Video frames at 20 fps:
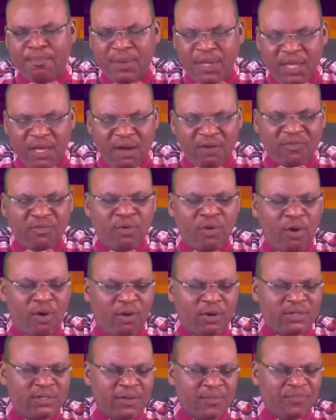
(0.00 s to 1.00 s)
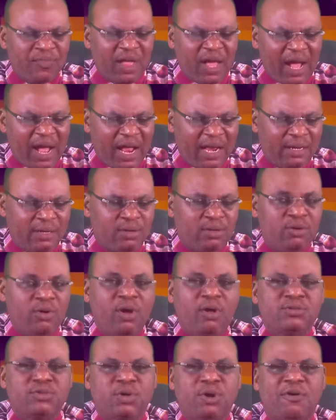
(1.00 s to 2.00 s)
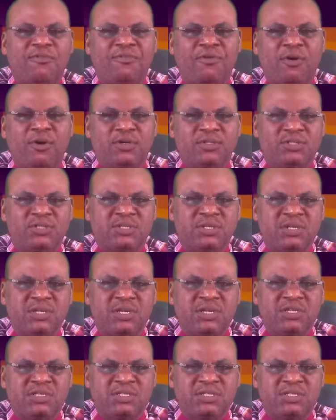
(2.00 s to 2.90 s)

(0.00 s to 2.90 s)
be of God and not of us.